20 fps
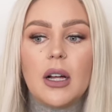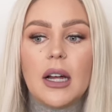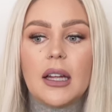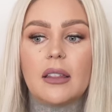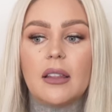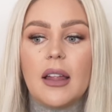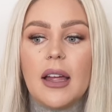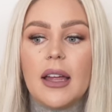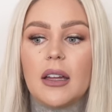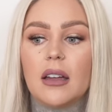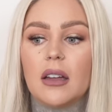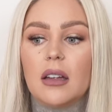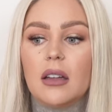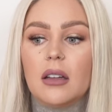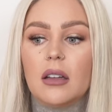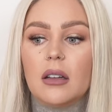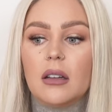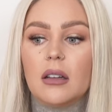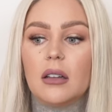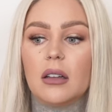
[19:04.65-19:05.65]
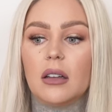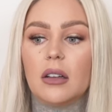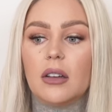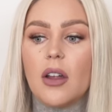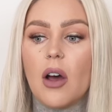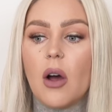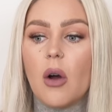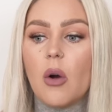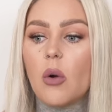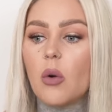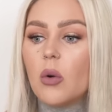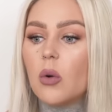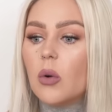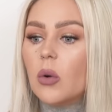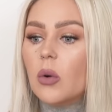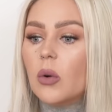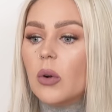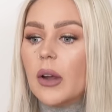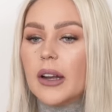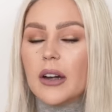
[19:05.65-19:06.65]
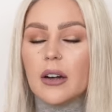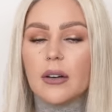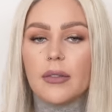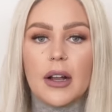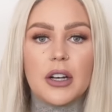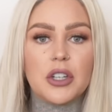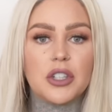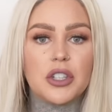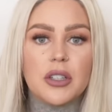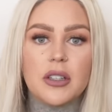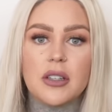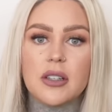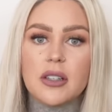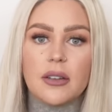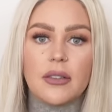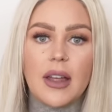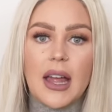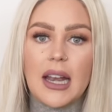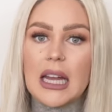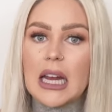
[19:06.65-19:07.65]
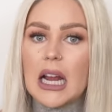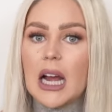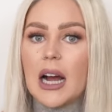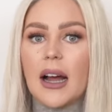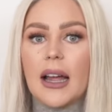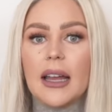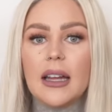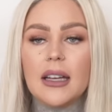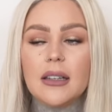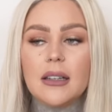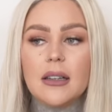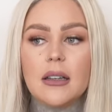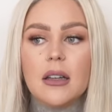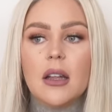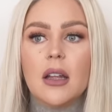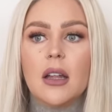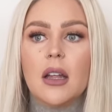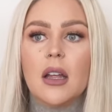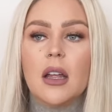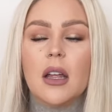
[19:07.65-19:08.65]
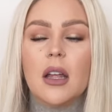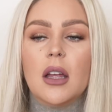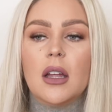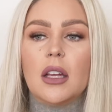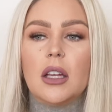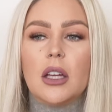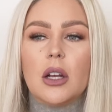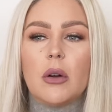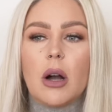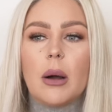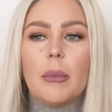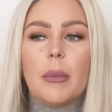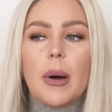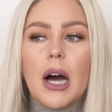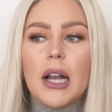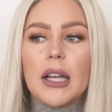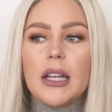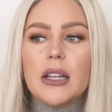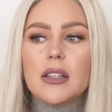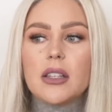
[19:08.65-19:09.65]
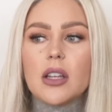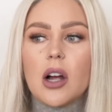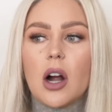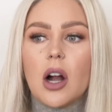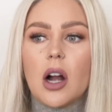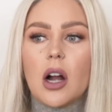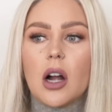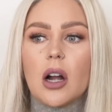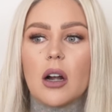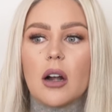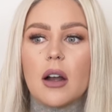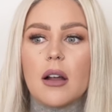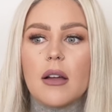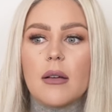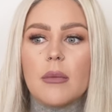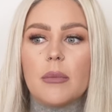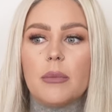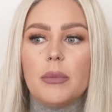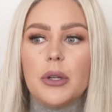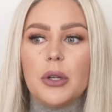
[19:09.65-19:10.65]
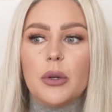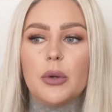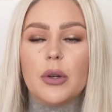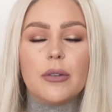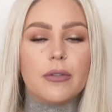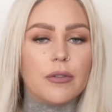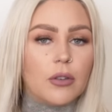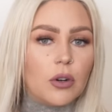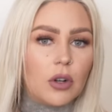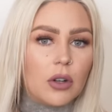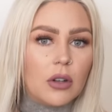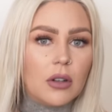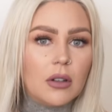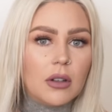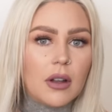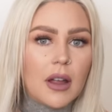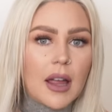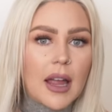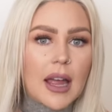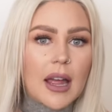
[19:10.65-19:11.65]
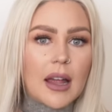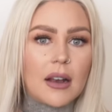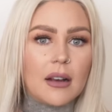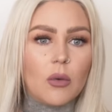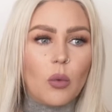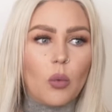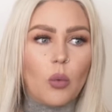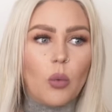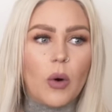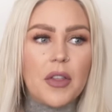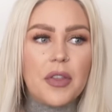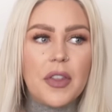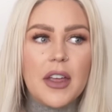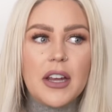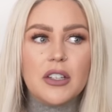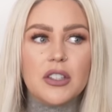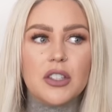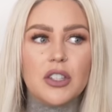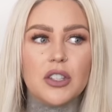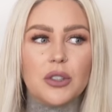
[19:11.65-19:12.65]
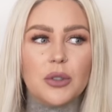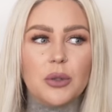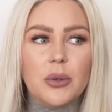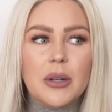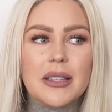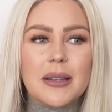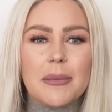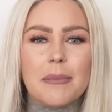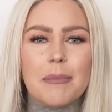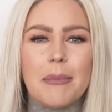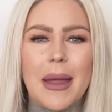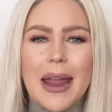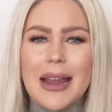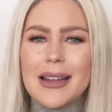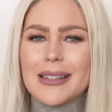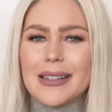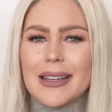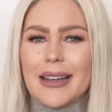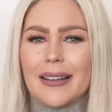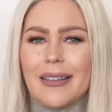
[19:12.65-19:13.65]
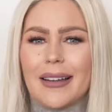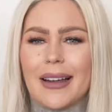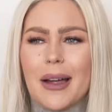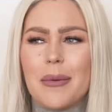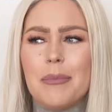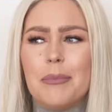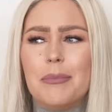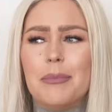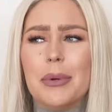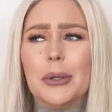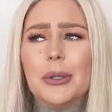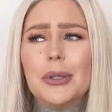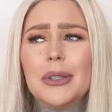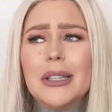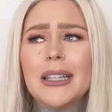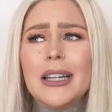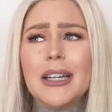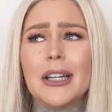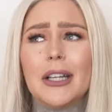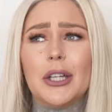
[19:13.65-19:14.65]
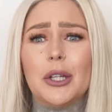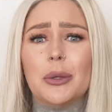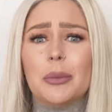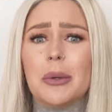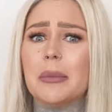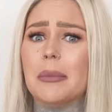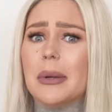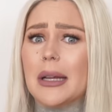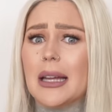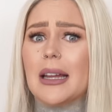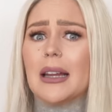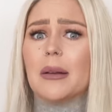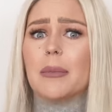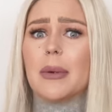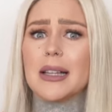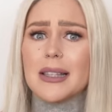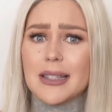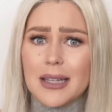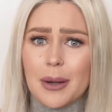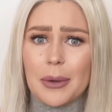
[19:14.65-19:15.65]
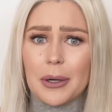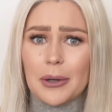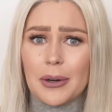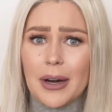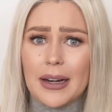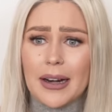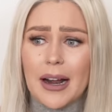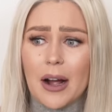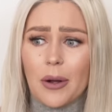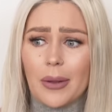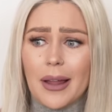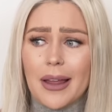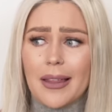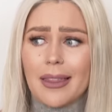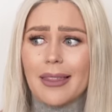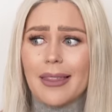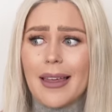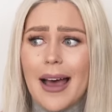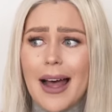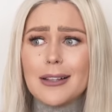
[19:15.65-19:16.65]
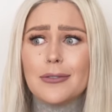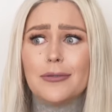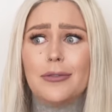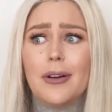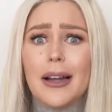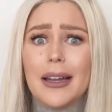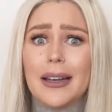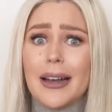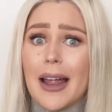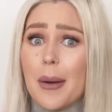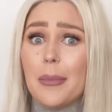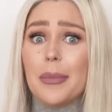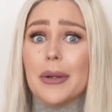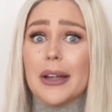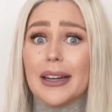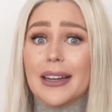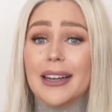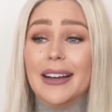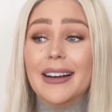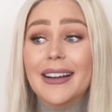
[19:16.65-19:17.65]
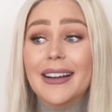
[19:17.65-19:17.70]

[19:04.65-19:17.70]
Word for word: I'd like no interventions of any kind. You know, our bodies are beautiful and what they do is amazing. Like, I'm building a human being in my stomach right now. Like, that's fucking epic.